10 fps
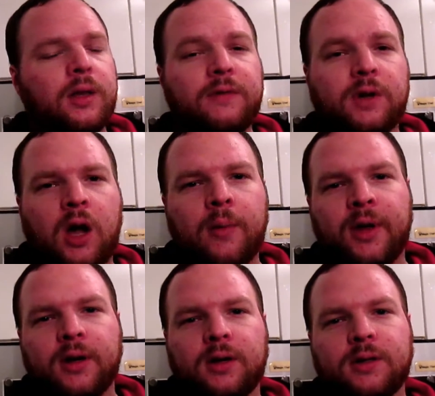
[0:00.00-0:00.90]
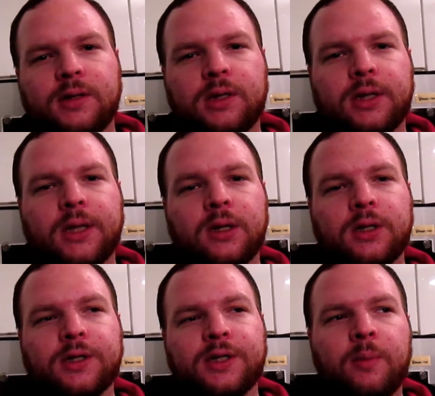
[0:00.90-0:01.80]
leave a comment, because
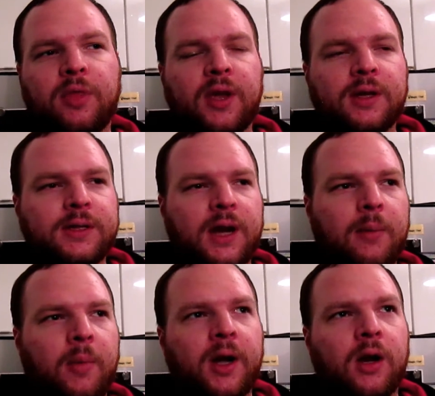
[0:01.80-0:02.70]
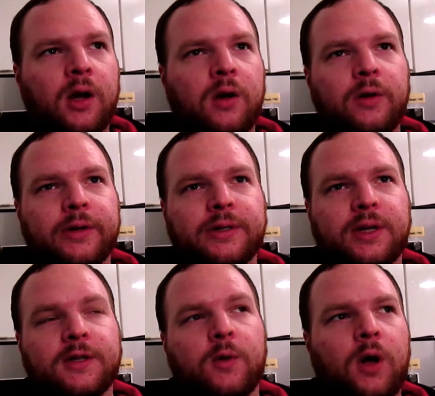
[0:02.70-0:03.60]
there's some things that I might not
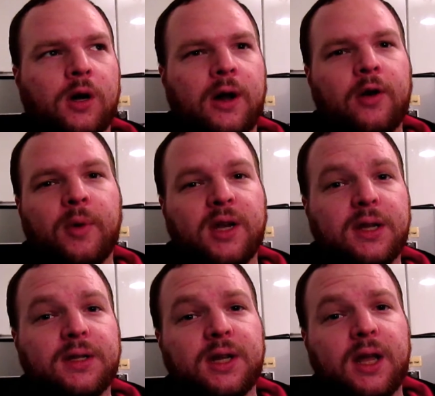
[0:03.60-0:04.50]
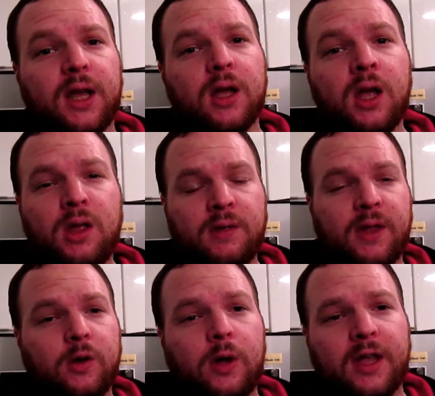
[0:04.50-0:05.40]
notice as I walk around in my day-to-day
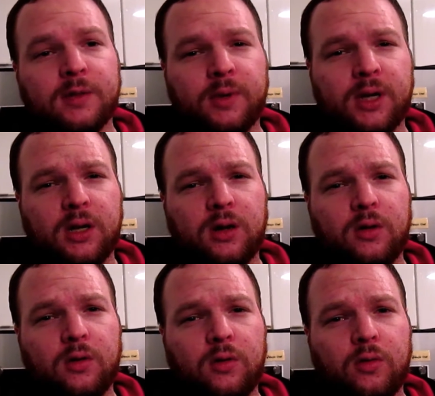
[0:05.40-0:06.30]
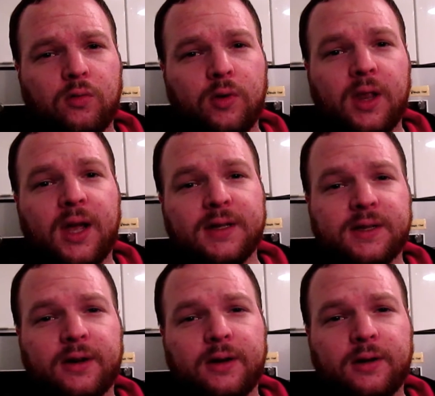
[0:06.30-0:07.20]
that you guys might
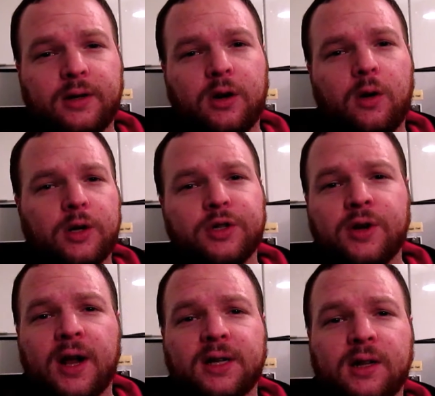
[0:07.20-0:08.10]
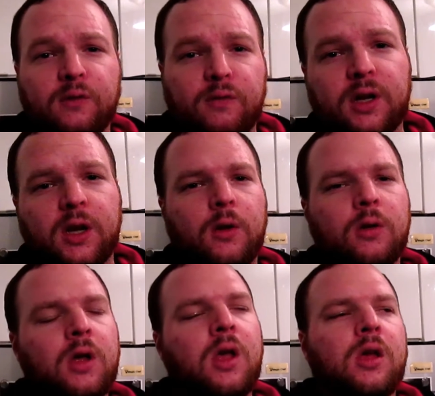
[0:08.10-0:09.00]
realize that are distracting in the
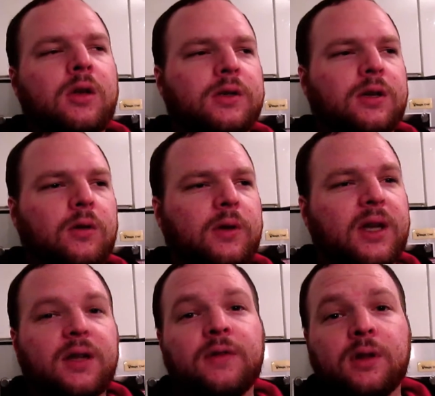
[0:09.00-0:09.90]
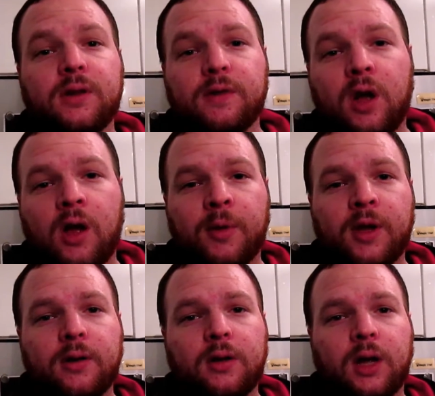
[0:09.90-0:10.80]
video. So yeah, definitely leave a
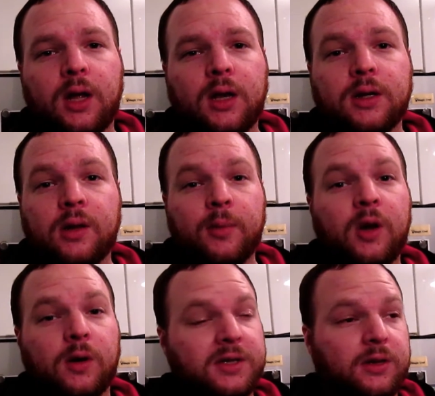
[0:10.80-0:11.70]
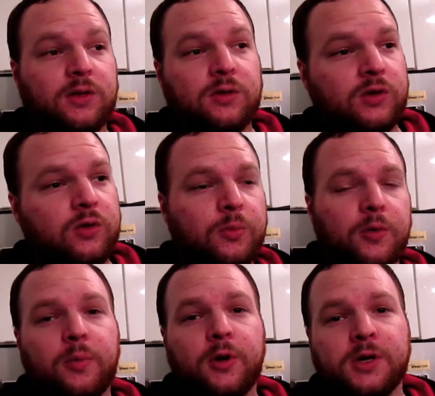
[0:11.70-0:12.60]
comment and let me know, because I
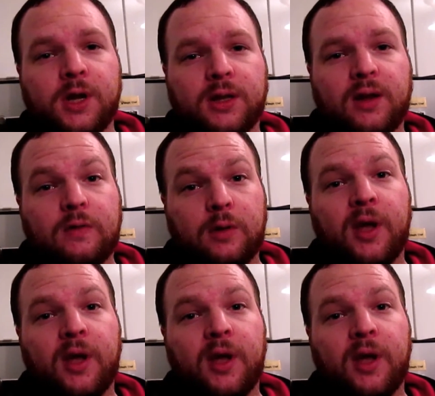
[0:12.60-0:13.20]
super appreciate that